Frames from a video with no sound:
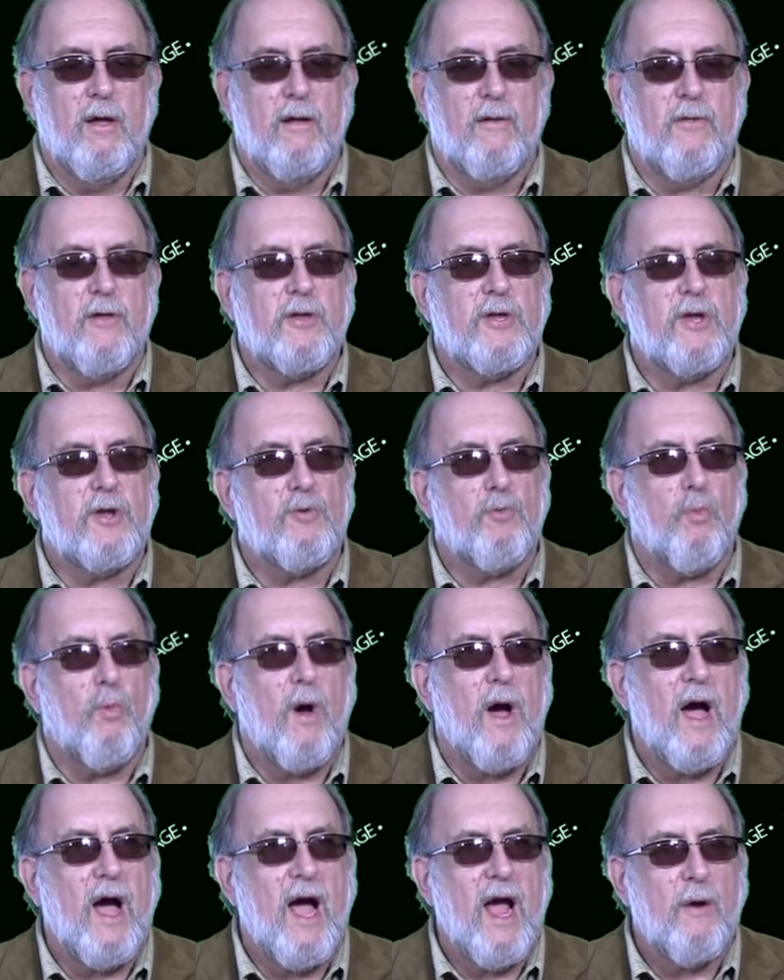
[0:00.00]
This is
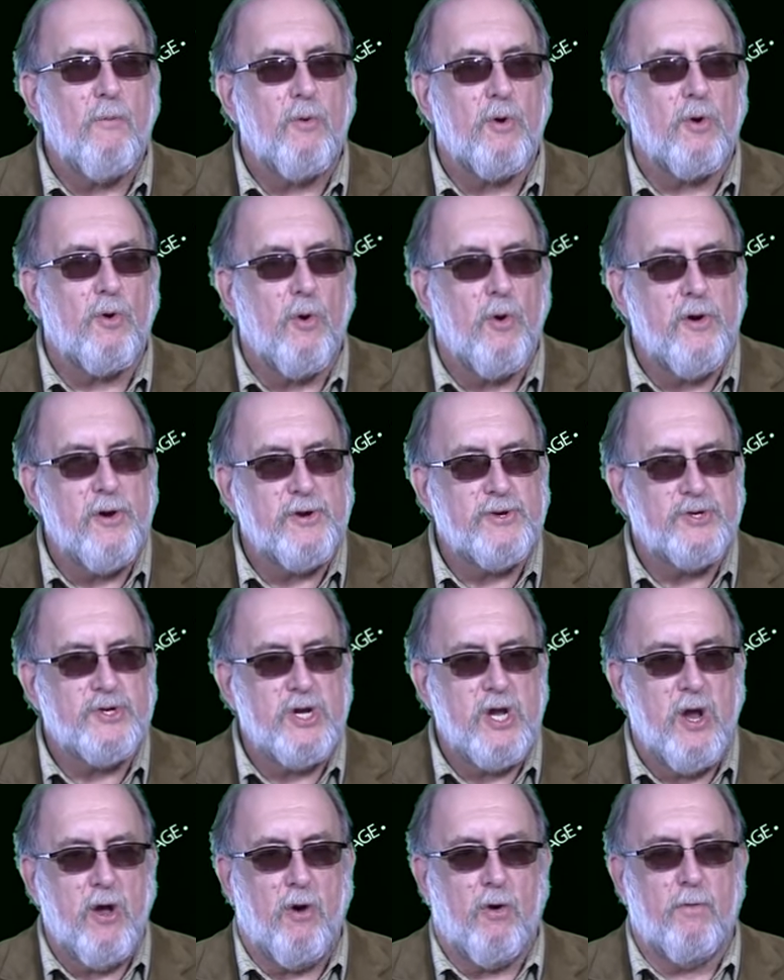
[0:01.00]
why we're going to
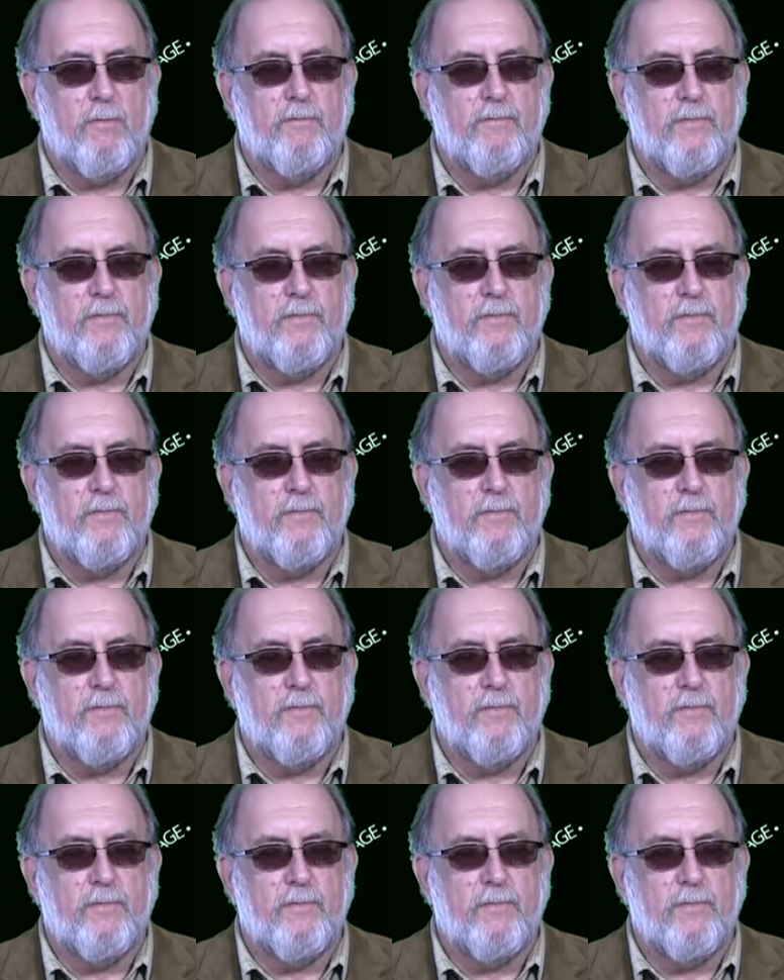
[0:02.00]
jail.